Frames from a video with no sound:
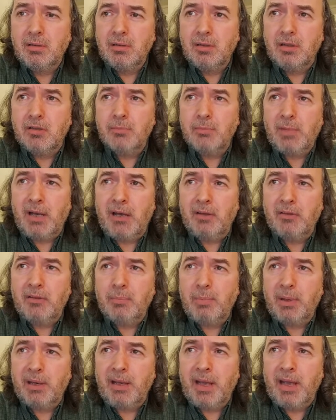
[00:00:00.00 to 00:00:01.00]
His
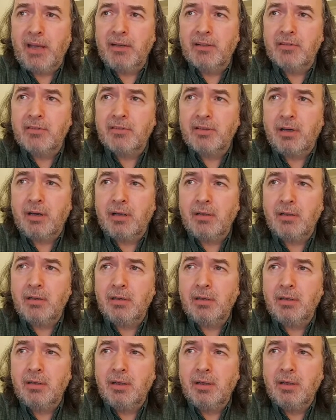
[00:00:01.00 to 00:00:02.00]
mouth began a
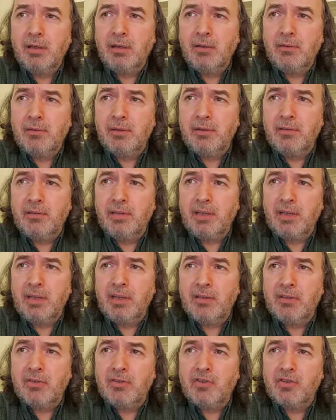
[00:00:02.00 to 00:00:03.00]
song to
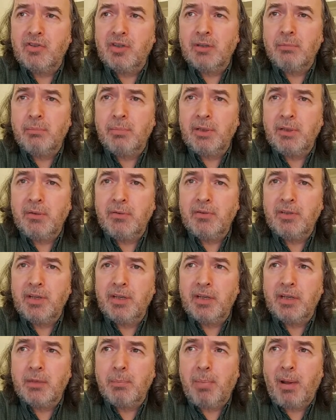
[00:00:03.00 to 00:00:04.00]
teach, a
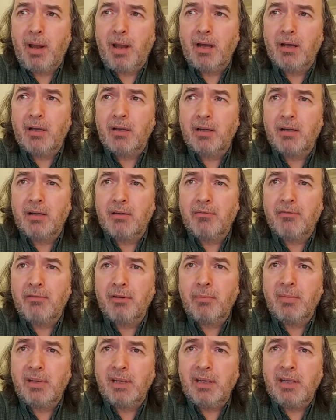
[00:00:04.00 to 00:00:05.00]
music plucked
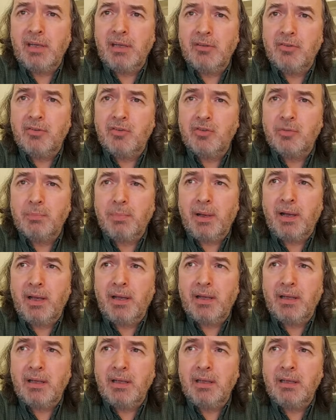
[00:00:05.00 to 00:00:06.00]
from each
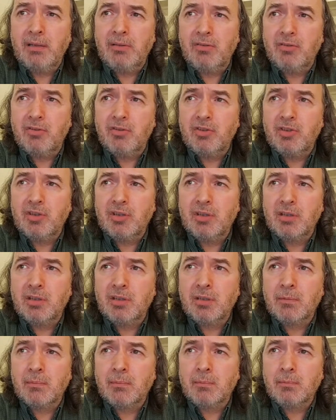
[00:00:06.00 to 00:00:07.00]
by each.
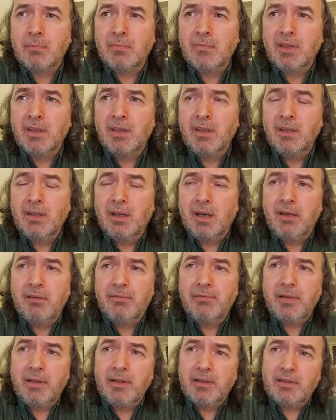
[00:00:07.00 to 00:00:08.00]
I
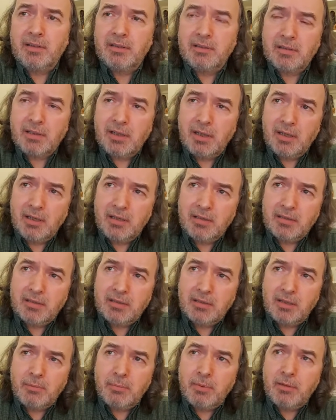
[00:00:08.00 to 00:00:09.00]
felt his kiss
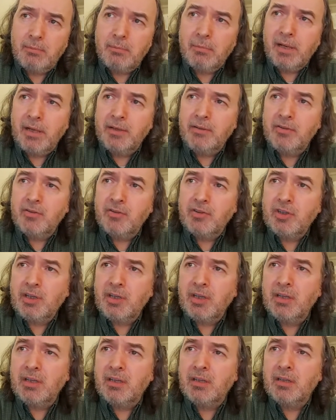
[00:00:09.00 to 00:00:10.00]
upon my
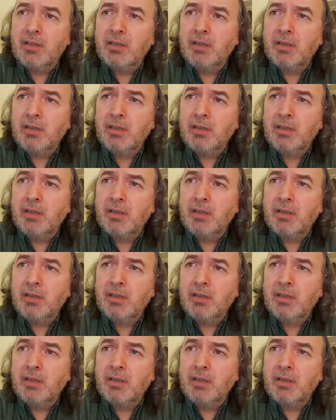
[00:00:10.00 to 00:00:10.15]
cheek,